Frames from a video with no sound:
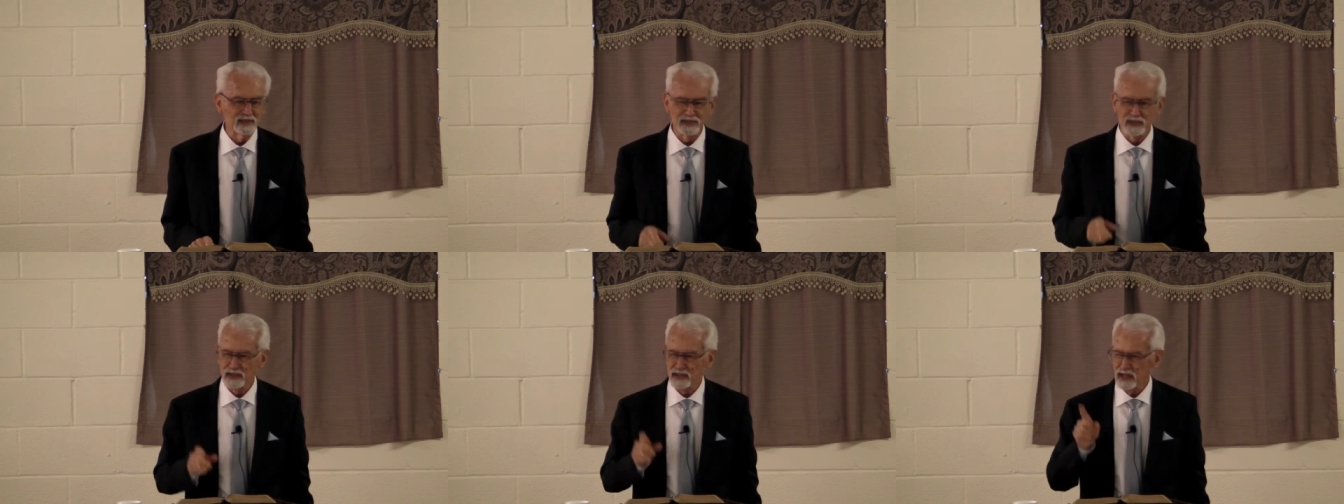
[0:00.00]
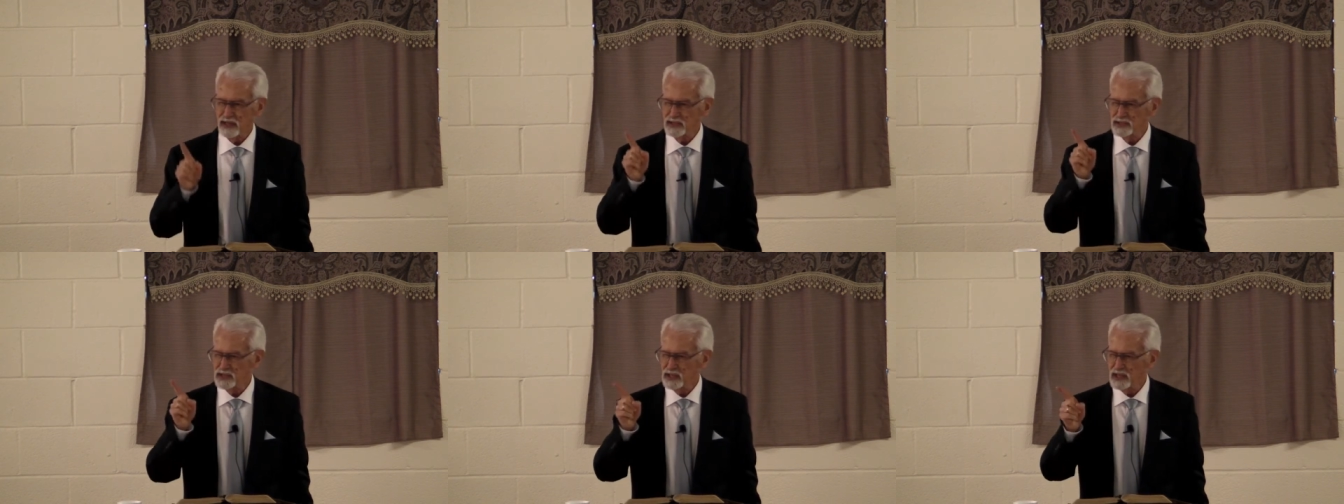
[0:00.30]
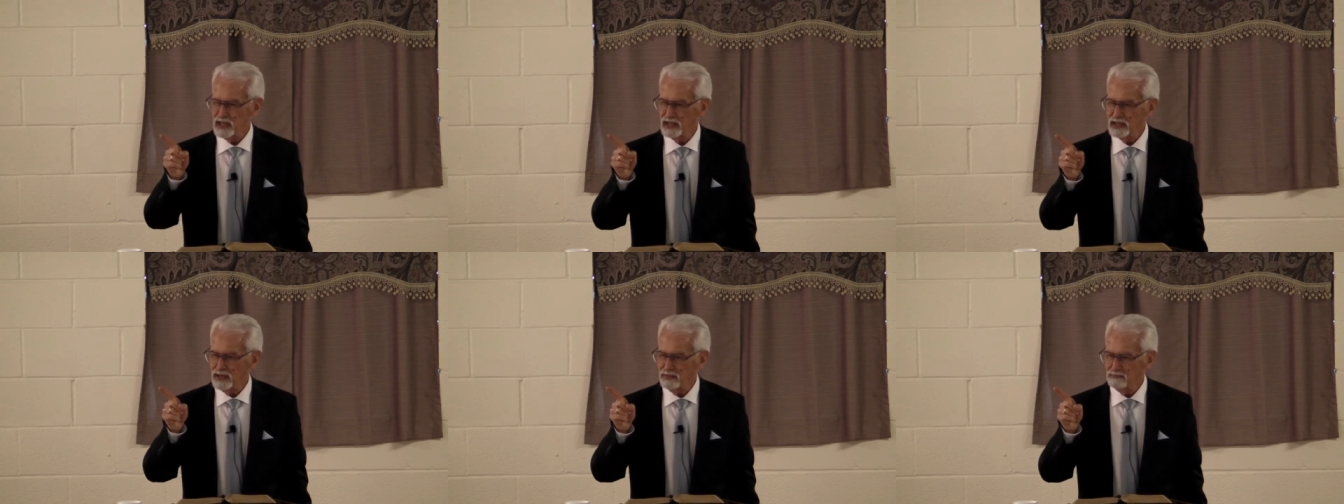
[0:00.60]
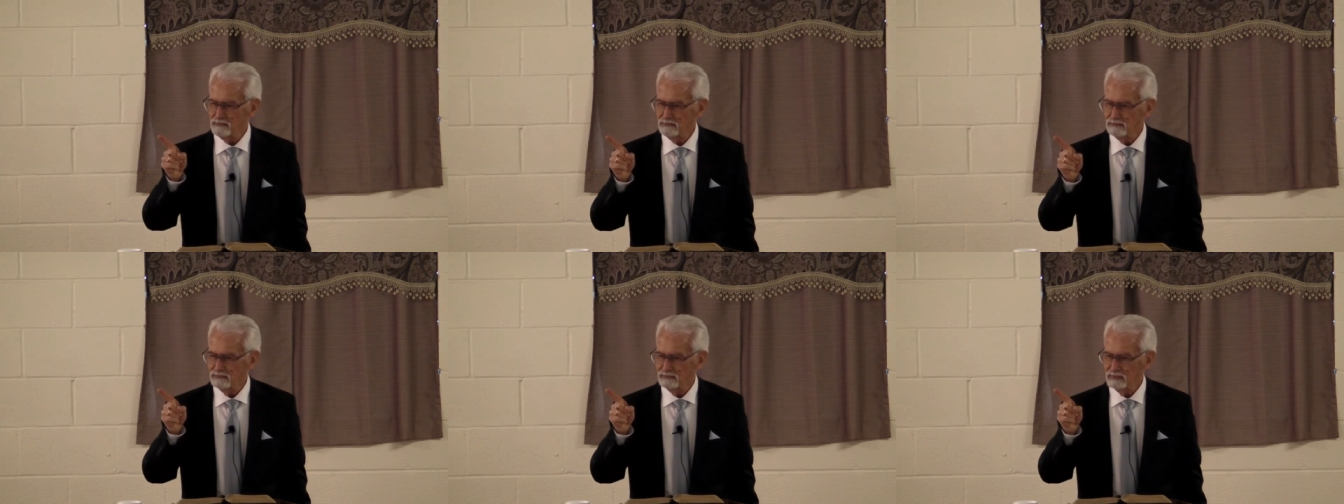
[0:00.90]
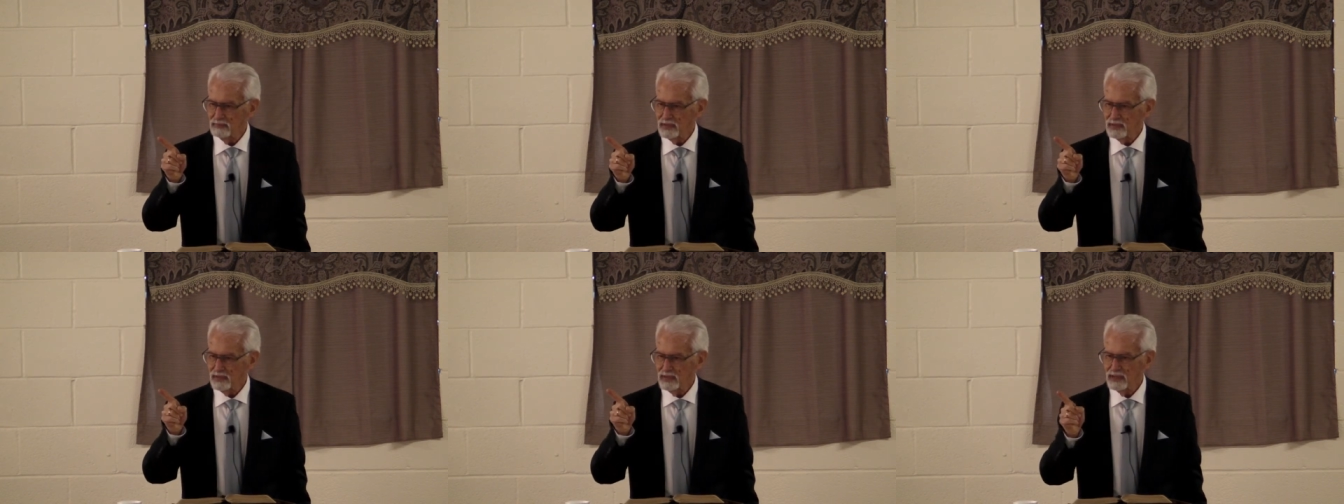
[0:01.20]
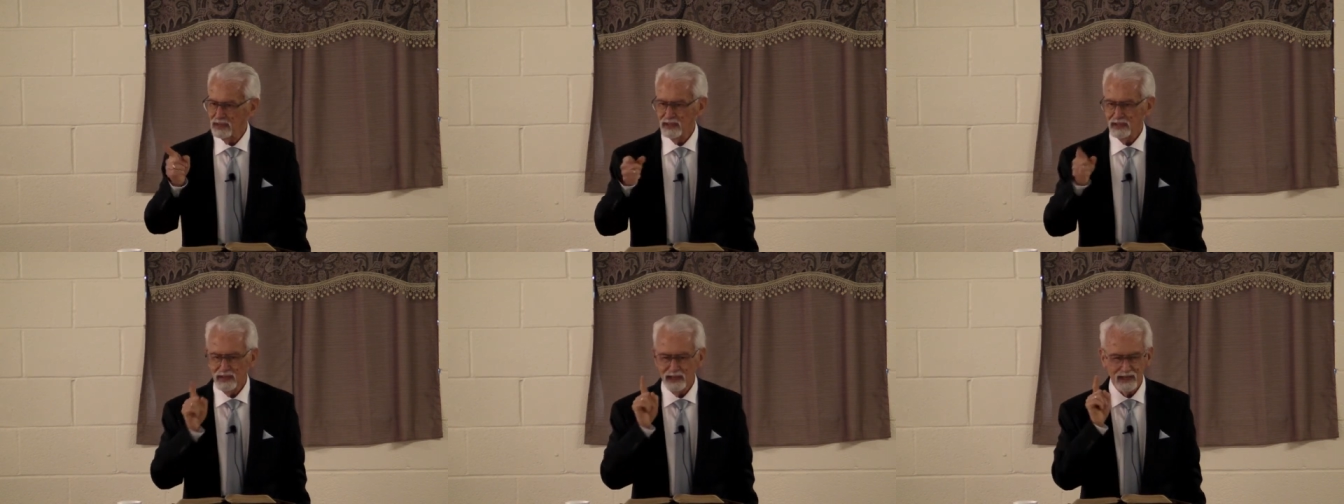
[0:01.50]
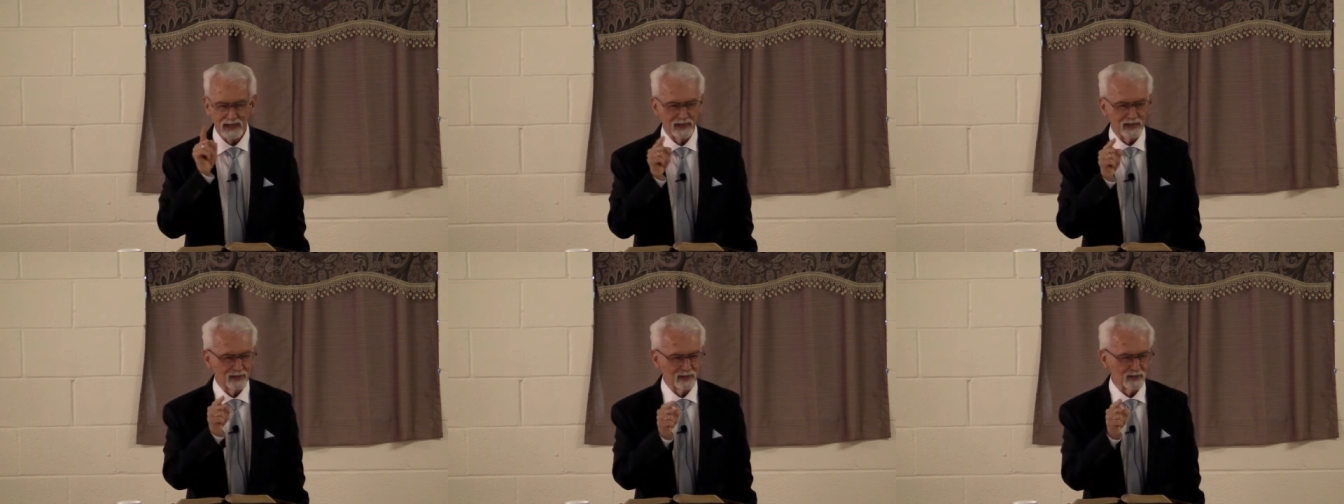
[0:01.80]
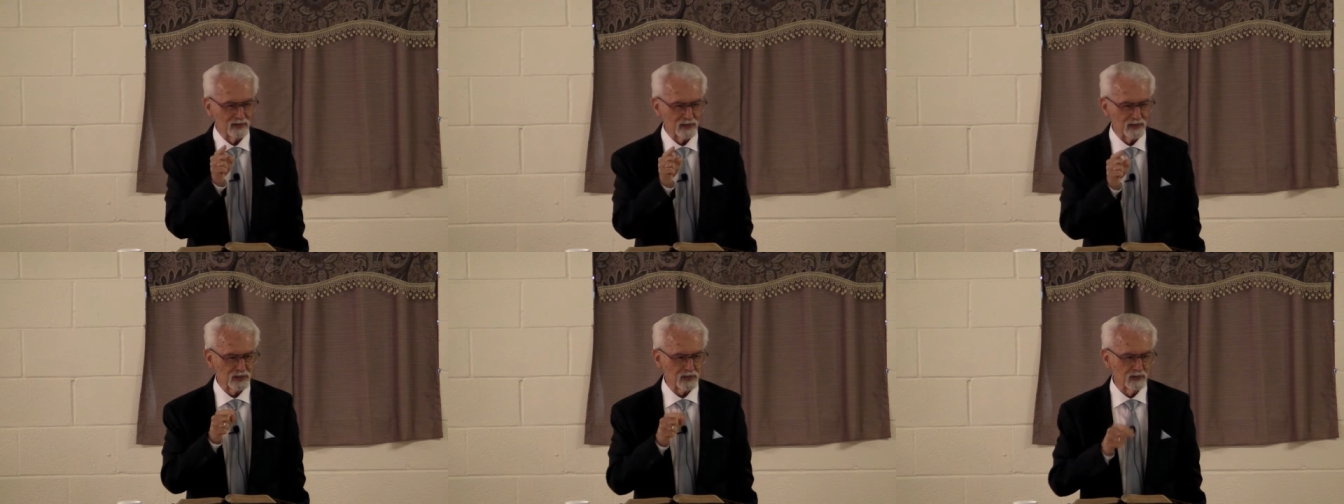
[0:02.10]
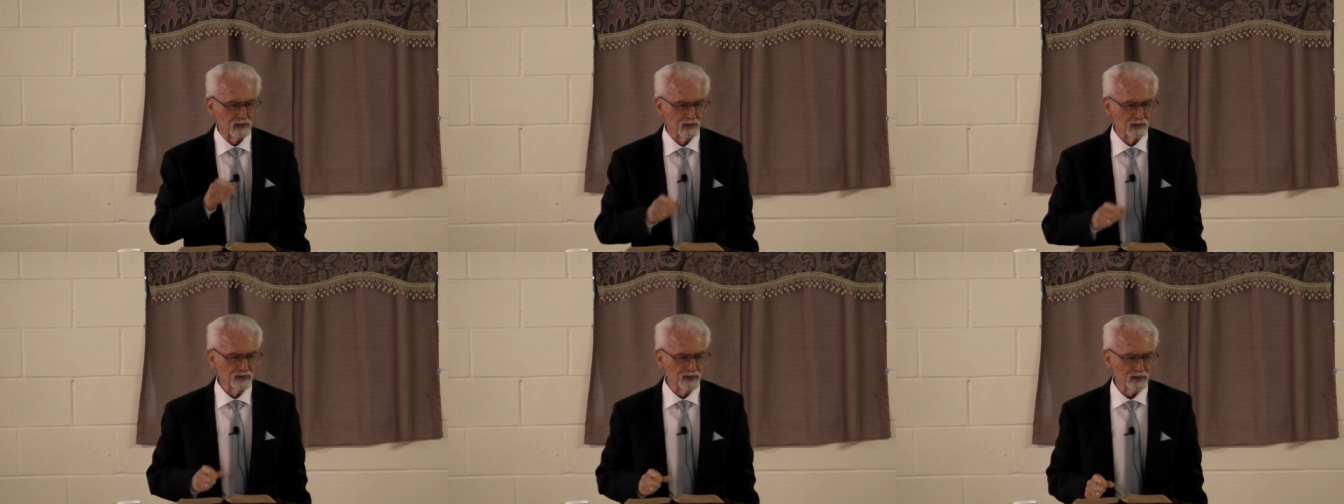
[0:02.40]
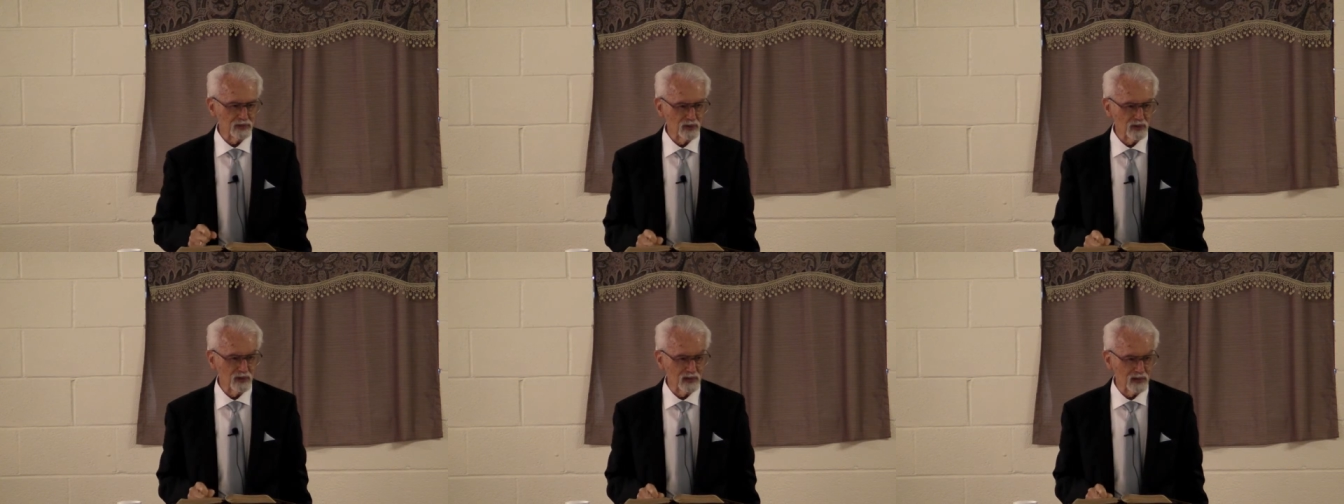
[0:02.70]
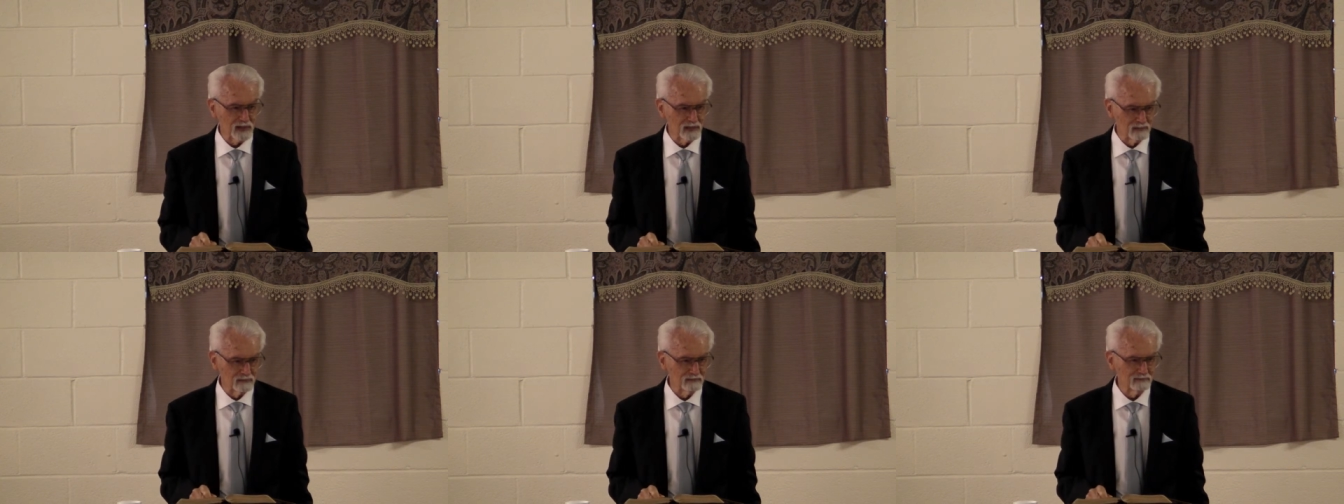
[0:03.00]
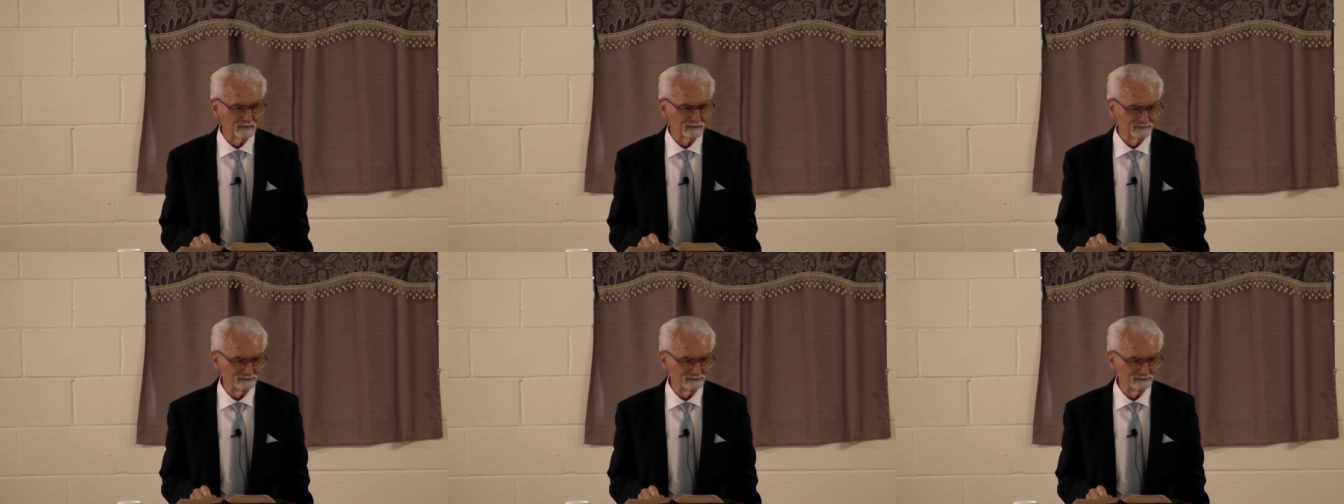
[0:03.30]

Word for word: He said, Educate him, and he'll steal the train.